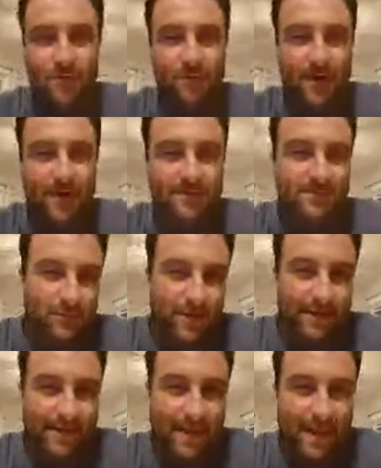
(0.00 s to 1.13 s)
runs in one
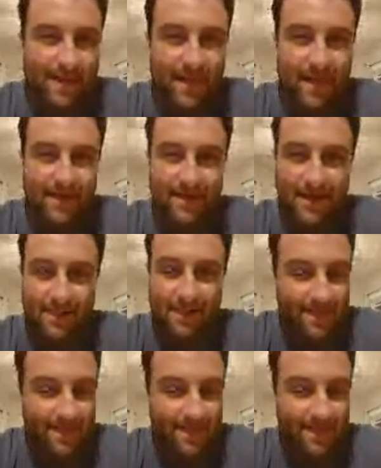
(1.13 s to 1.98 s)
game, and, you know,